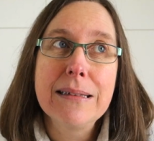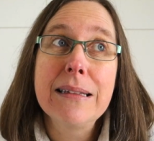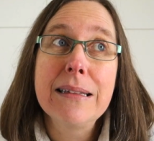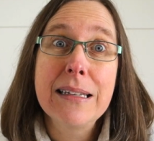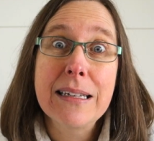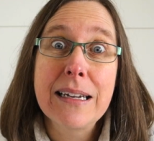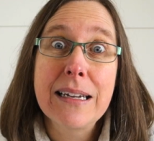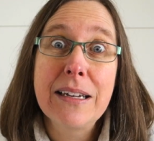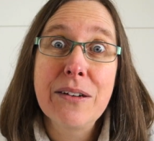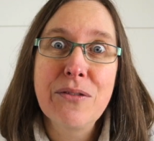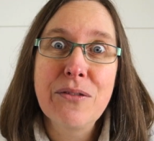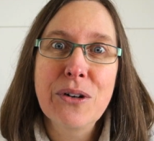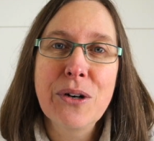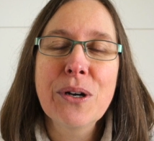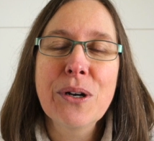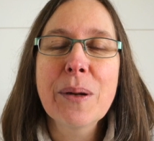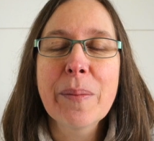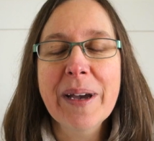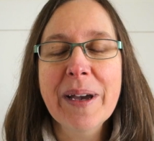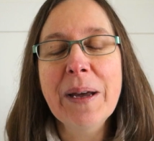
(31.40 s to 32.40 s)
that I had
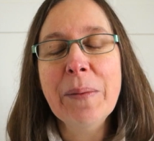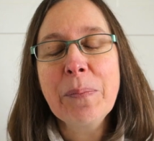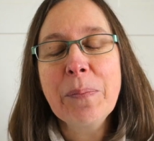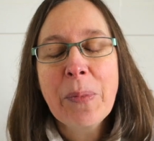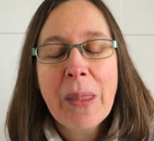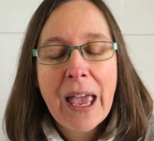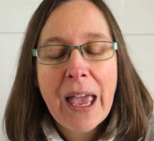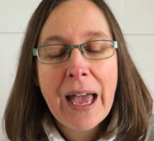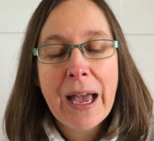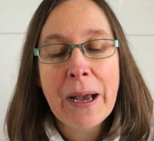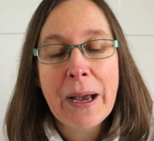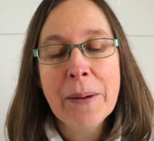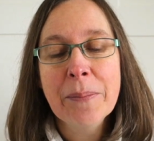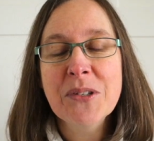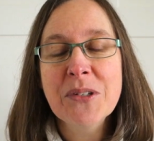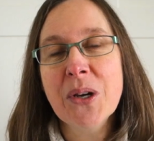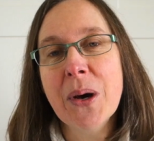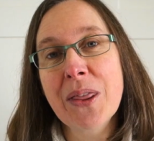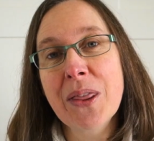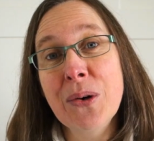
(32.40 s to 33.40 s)
forgotten about.
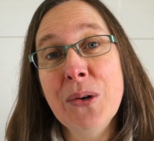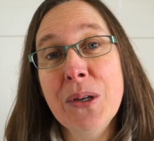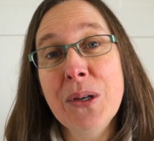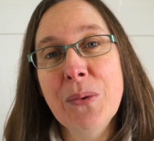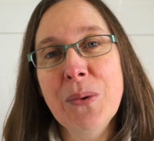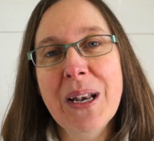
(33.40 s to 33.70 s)
So I thought you